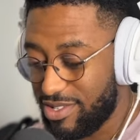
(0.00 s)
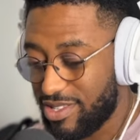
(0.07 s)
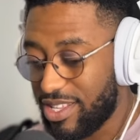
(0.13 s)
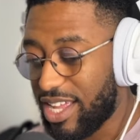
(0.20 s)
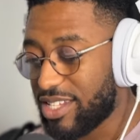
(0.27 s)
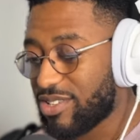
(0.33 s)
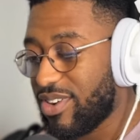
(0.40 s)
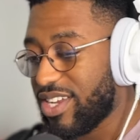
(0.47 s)

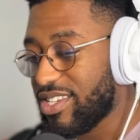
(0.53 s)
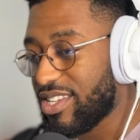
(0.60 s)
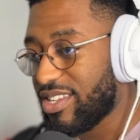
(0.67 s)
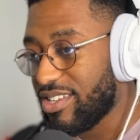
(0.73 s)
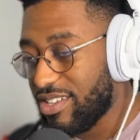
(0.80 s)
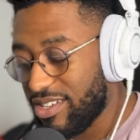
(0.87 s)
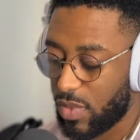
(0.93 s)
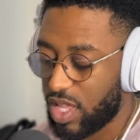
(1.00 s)
That's crazy.
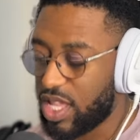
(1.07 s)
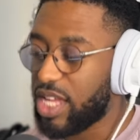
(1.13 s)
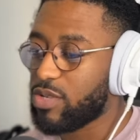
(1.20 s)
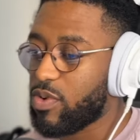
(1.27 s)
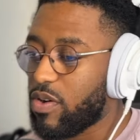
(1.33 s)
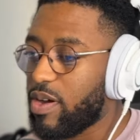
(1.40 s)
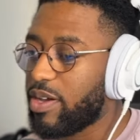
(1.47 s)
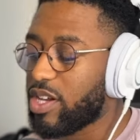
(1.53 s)
That's
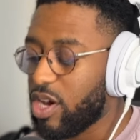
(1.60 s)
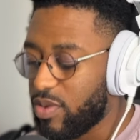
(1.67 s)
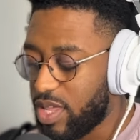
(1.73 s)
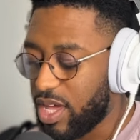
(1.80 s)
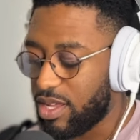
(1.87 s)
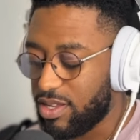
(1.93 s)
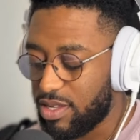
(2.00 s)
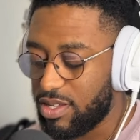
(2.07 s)
where I go with
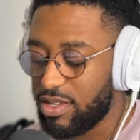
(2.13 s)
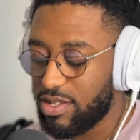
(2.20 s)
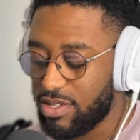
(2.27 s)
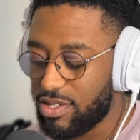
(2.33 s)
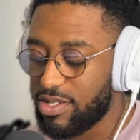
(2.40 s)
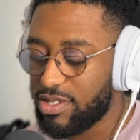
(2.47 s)
that.